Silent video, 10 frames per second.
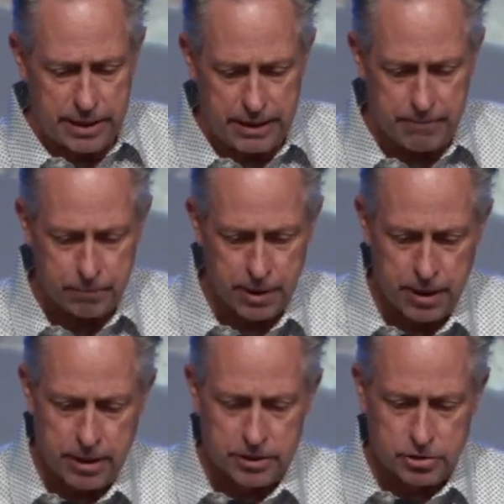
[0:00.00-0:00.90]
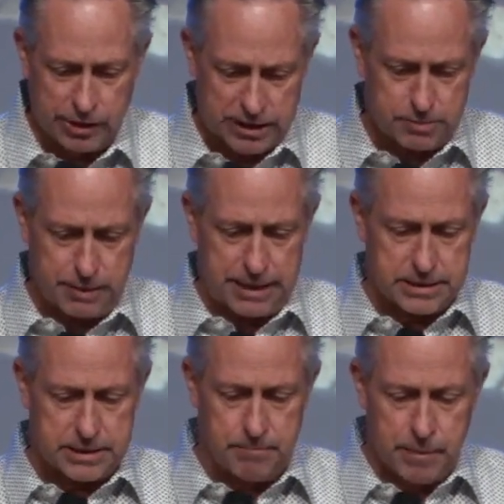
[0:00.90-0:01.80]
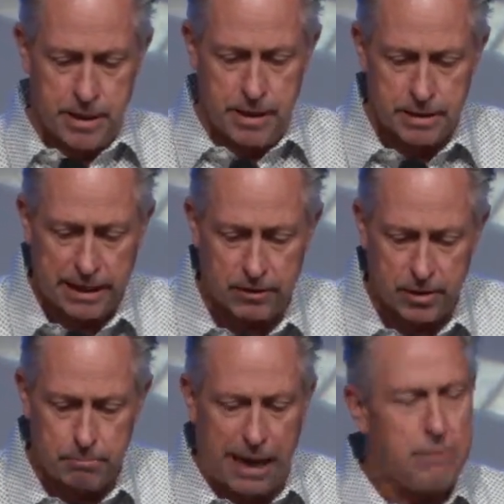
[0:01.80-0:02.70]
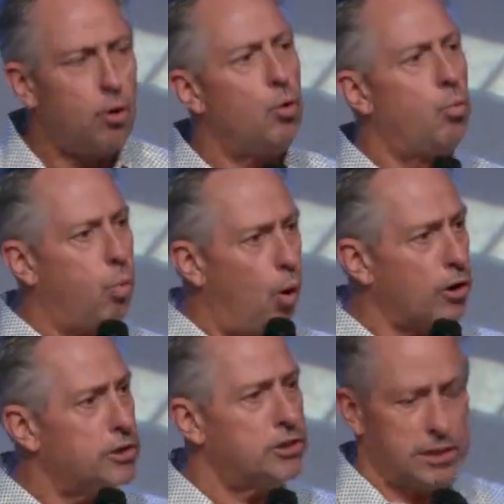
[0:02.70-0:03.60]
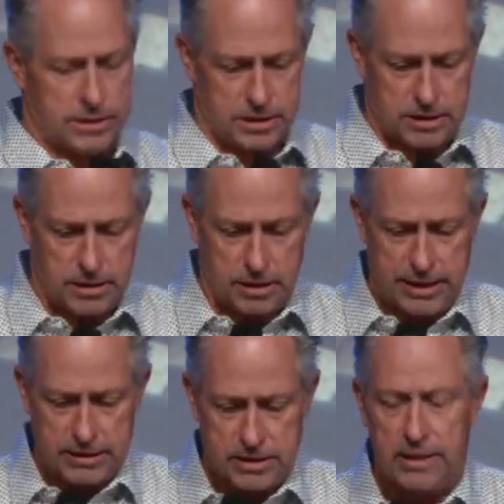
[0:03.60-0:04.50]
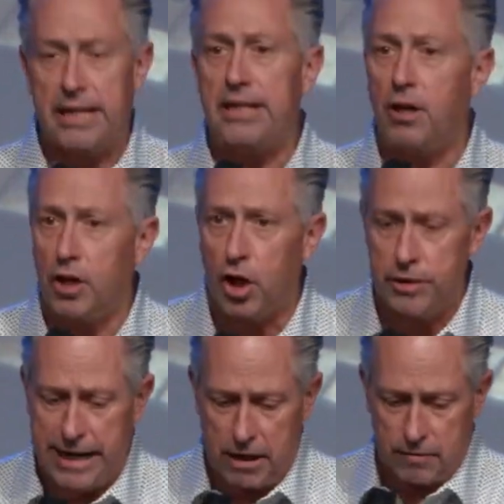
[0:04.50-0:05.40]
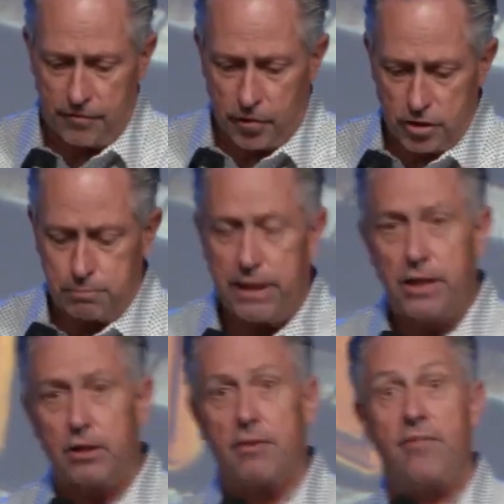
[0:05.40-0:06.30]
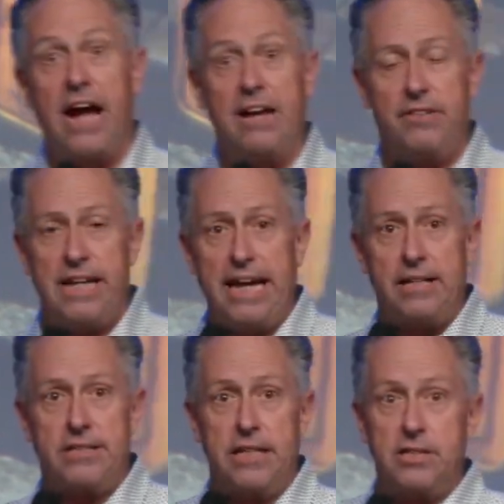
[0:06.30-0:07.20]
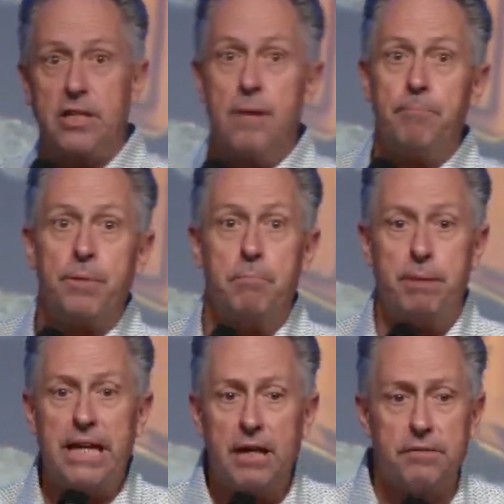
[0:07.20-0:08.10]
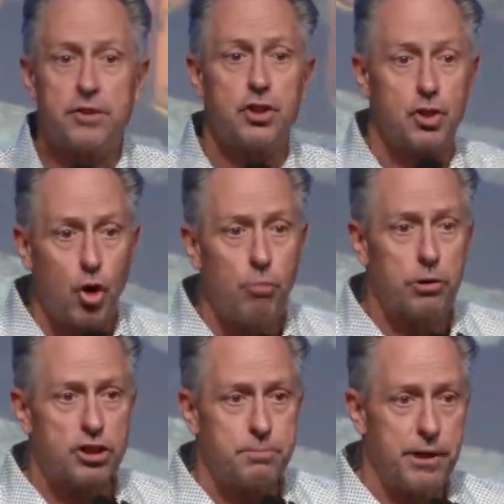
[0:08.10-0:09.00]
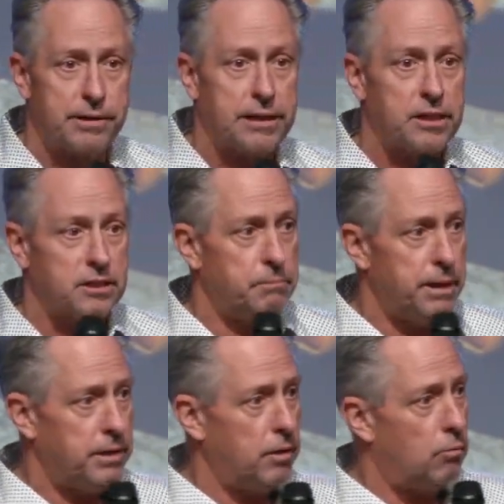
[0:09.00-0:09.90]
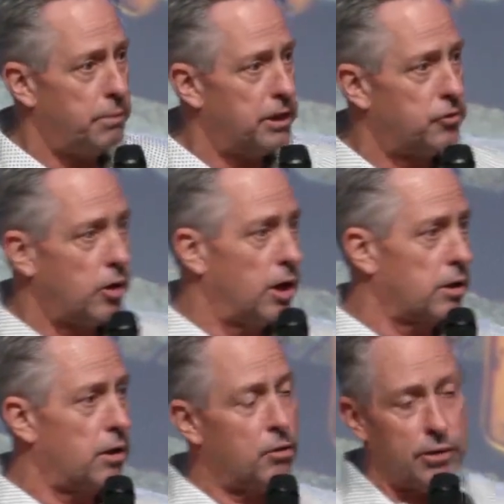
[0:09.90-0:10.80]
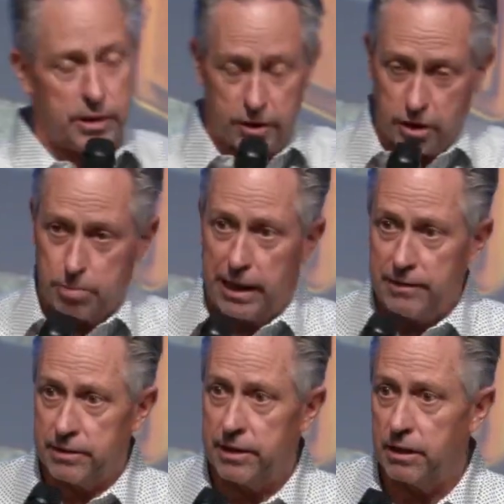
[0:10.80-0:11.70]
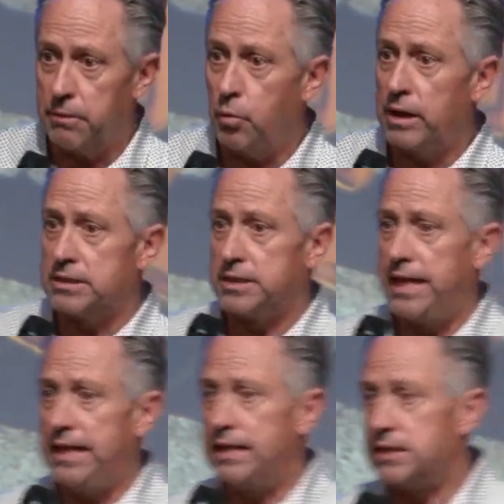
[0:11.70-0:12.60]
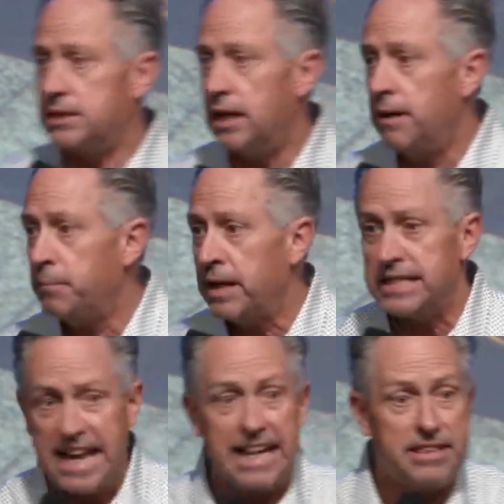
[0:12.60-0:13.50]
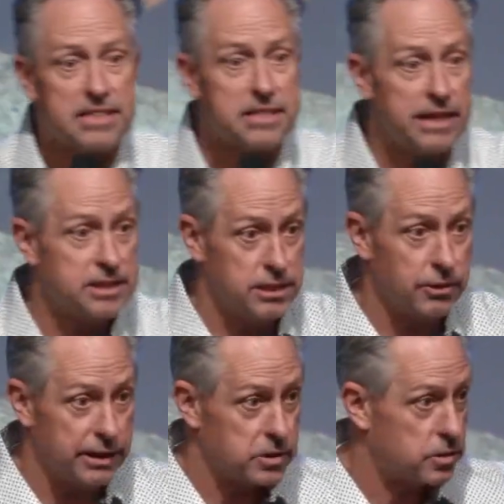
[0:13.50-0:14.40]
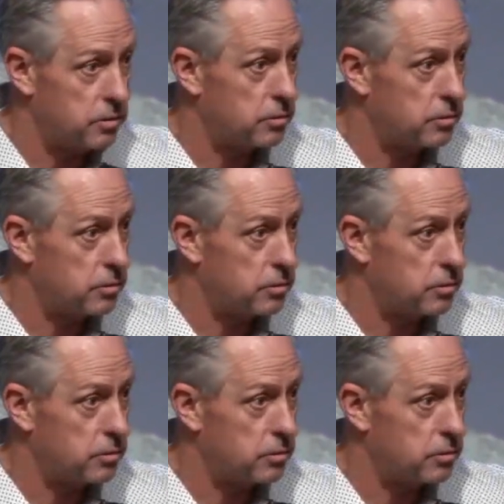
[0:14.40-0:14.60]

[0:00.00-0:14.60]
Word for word: a trespass. Now, the Bible warns us against letting our guard down. 1 Peter 5 and 8 says, Be of sober spirit. That doesn't mean don't be a drunk, although it could apply that there. But what it's saying is, take this thing serious